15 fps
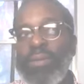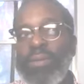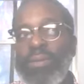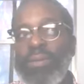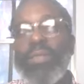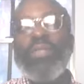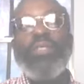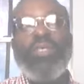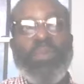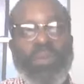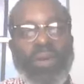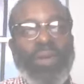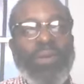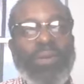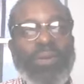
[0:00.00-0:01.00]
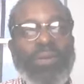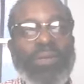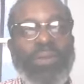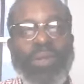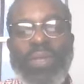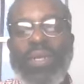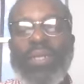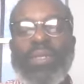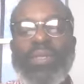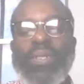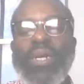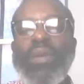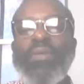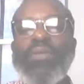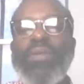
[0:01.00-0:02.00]
is the miracle within
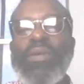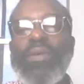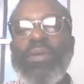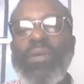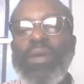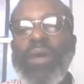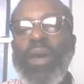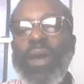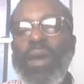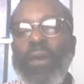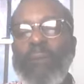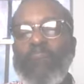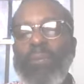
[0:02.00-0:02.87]
itself. Uh,